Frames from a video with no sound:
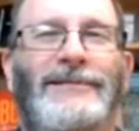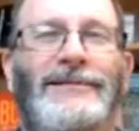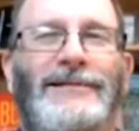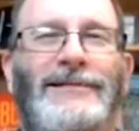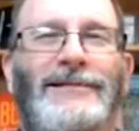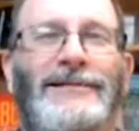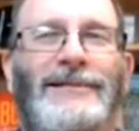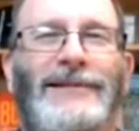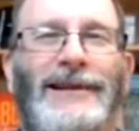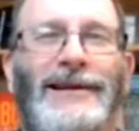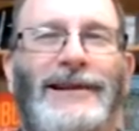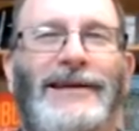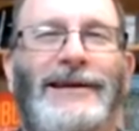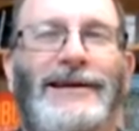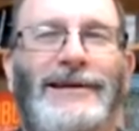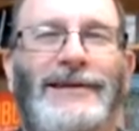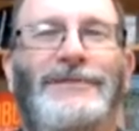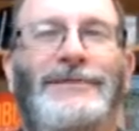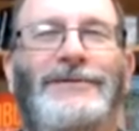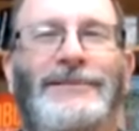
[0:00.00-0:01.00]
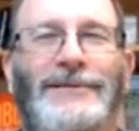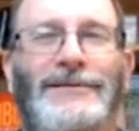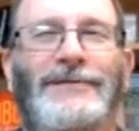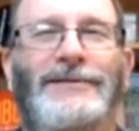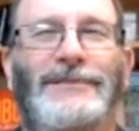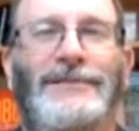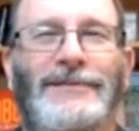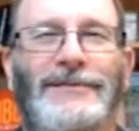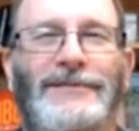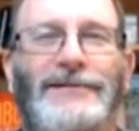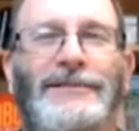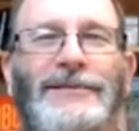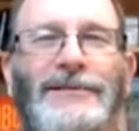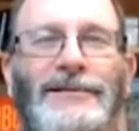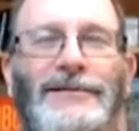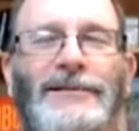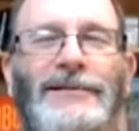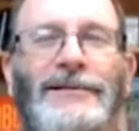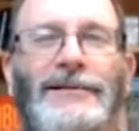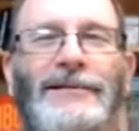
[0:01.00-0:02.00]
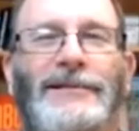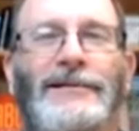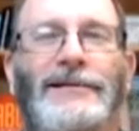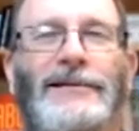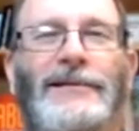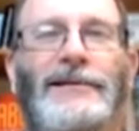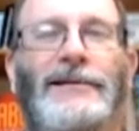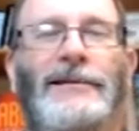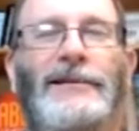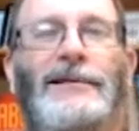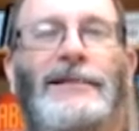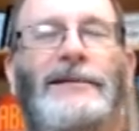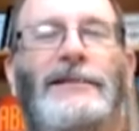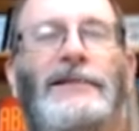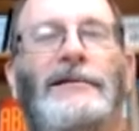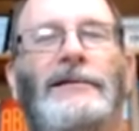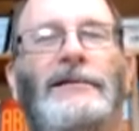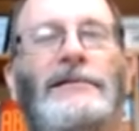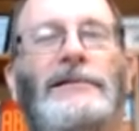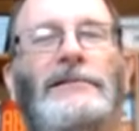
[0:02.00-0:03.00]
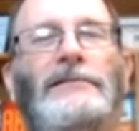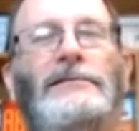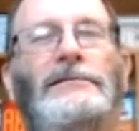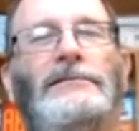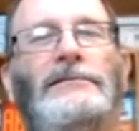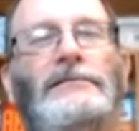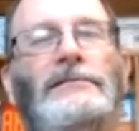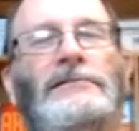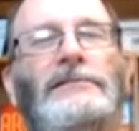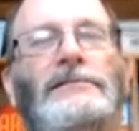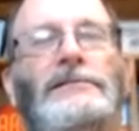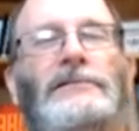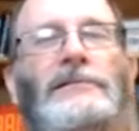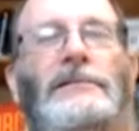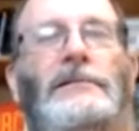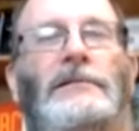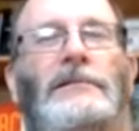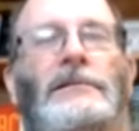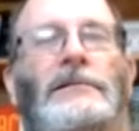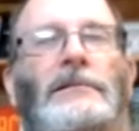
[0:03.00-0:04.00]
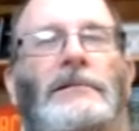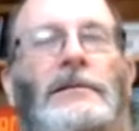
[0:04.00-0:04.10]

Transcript: No words are spoken by the person on screen.